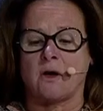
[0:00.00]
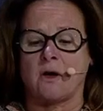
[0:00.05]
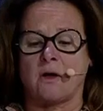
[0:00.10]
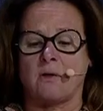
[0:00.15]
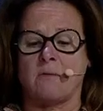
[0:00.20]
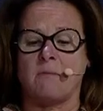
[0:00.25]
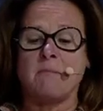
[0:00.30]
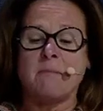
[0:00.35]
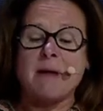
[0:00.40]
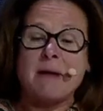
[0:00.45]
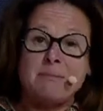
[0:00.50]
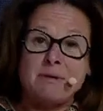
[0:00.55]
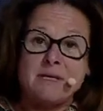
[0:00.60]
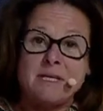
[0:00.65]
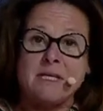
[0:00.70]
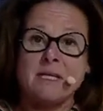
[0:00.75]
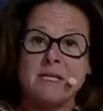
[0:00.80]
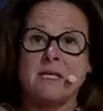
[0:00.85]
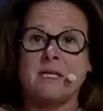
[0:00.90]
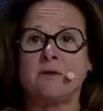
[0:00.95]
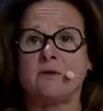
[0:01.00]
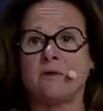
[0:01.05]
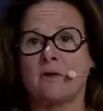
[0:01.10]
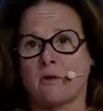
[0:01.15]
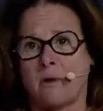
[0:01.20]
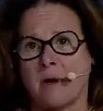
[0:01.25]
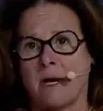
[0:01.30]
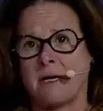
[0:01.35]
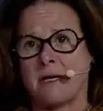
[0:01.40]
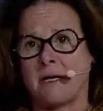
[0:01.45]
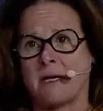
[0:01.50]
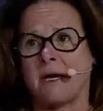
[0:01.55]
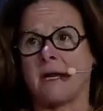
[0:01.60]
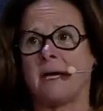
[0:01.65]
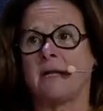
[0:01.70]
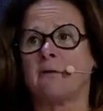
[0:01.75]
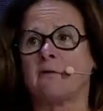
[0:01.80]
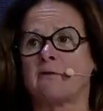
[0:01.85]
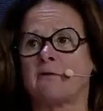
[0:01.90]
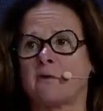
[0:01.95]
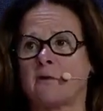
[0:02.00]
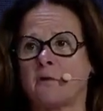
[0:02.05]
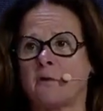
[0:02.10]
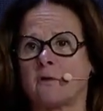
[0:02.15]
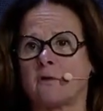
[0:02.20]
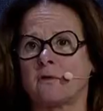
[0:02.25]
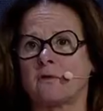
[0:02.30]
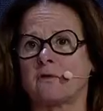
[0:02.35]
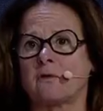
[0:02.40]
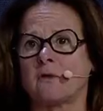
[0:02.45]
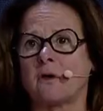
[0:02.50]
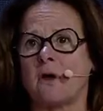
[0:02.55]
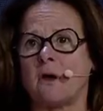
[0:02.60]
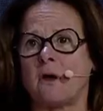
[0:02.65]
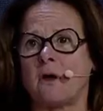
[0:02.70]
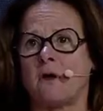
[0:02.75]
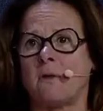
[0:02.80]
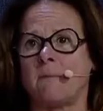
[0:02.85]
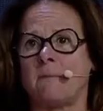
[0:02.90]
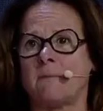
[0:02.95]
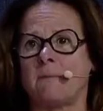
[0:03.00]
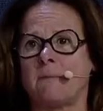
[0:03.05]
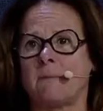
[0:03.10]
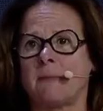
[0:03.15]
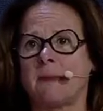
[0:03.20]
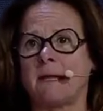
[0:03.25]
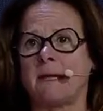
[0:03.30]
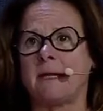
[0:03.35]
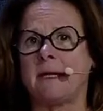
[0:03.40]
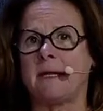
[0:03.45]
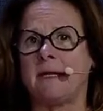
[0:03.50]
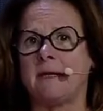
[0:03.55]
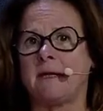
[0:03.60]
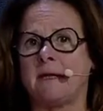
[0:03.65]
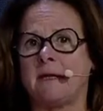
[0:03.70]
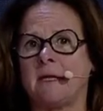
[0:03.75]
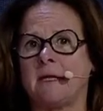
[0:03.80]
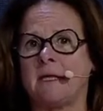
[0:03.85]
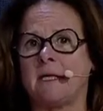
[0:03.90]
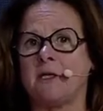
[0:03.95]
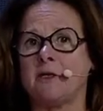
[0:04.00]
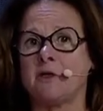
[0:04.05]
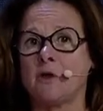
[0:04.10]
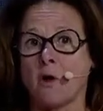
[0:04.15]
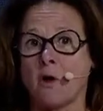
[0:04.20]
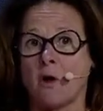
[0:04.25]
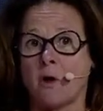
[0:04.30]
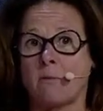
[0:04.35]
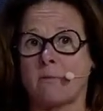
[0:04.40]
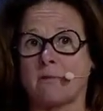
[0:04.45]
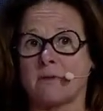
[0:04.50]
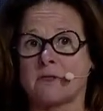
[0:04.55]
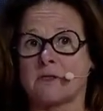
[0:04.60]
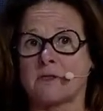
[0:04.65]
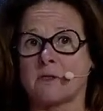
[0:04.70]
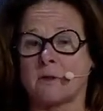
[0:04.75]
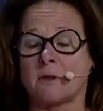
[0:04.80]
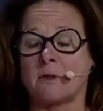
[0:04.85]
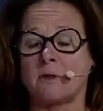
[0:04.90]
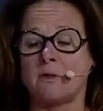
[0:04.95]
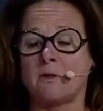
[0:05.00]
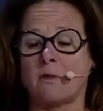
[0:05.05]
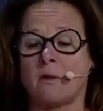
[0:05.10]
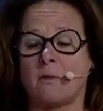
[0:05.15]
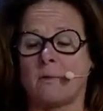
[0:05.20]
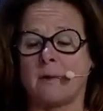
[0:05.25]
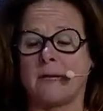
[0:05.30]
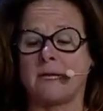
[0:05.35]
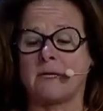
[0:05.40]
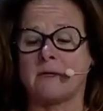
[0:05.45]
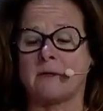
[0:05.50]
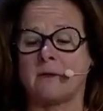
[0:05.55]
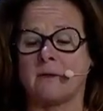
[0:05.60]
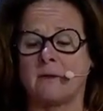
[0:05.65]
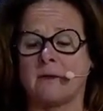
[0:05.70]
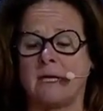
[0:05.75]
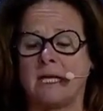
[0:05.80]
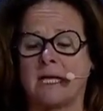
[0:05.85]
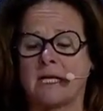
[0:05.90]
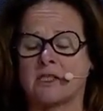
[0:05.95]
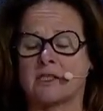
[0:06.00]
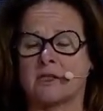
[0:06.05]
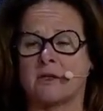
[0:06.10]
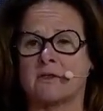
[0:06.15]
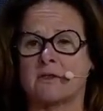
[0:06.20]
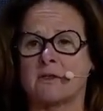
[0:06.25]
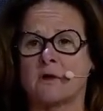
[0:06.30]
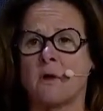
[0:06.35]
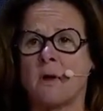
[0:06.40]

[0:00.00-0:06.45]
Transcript: maybe in Ukraine, and of course in Europe with the European elections.